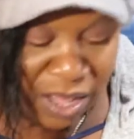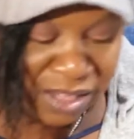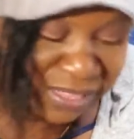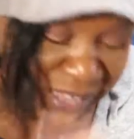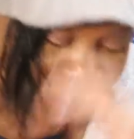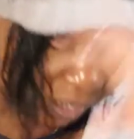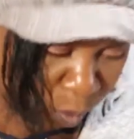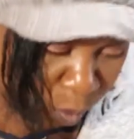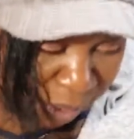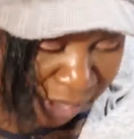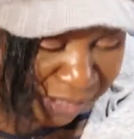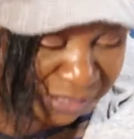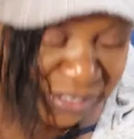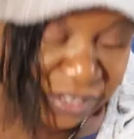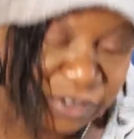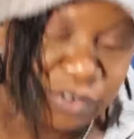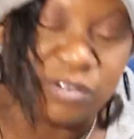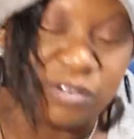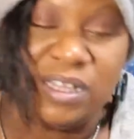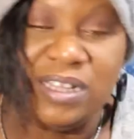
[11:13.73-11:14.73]
that quite
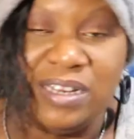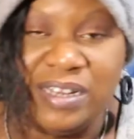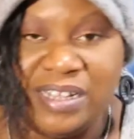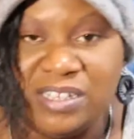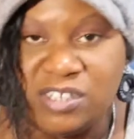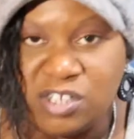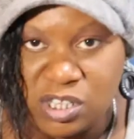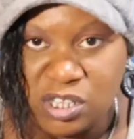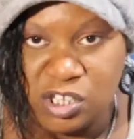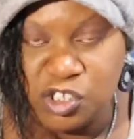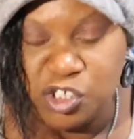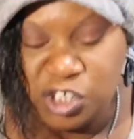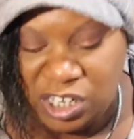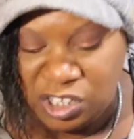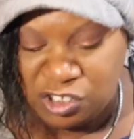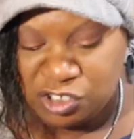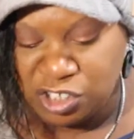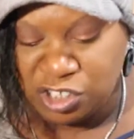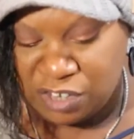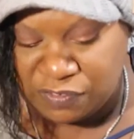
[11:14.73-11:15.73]
literally leads to the
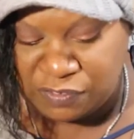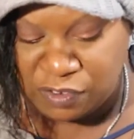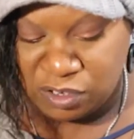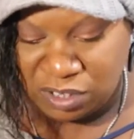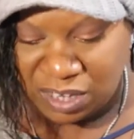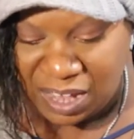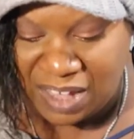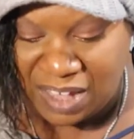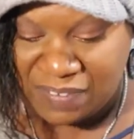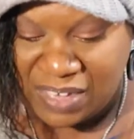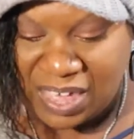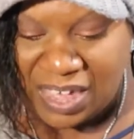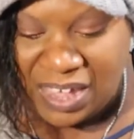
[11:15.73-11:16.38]
changing of your life.